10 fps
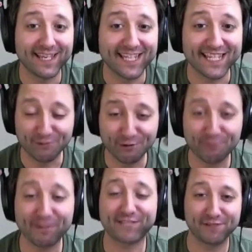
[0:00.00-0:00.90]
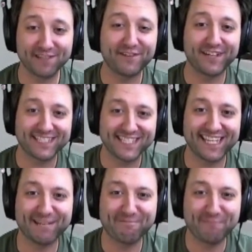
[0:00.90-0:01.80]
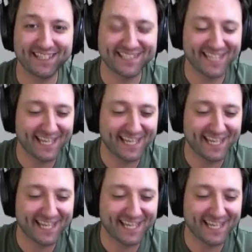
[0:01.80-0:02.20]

You know, that's really funny you say that because